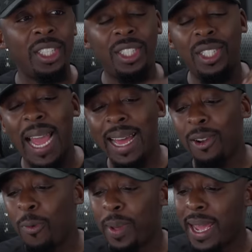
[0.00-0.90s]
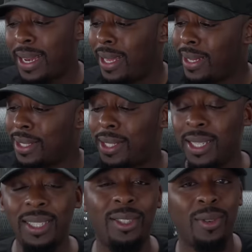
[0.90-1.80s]
shadow banning and
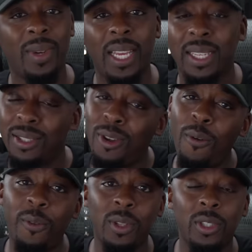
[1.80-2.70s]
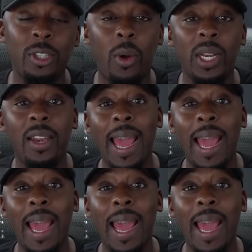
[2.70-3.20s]
censoring and so forth and so on.